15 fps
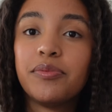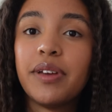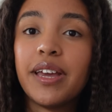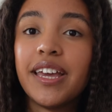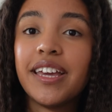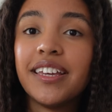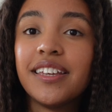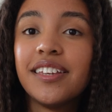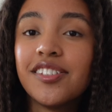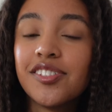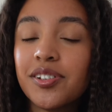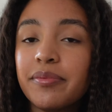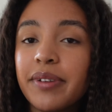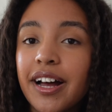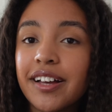make
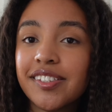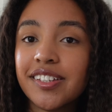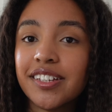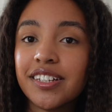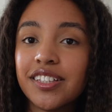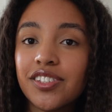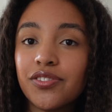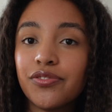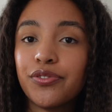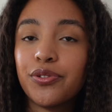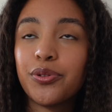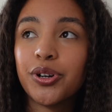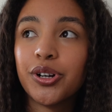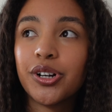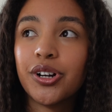Easter baskets
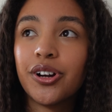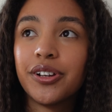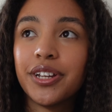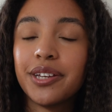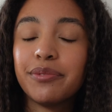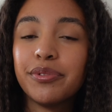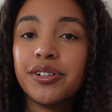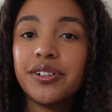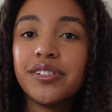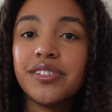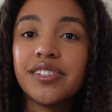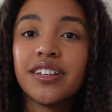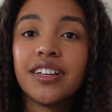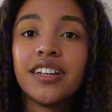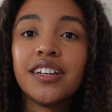for our
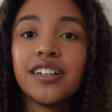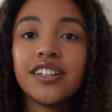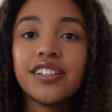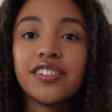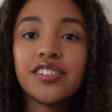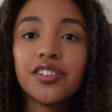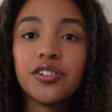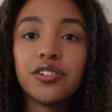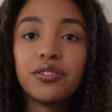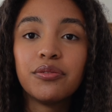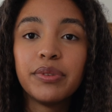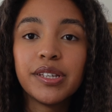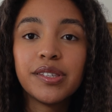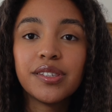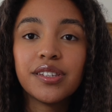neighbors. So
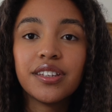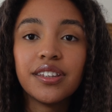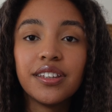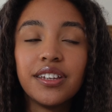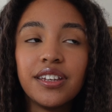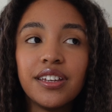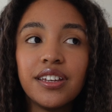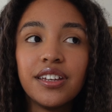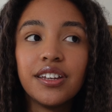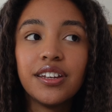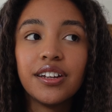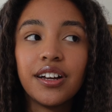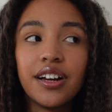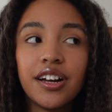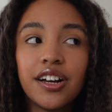basically,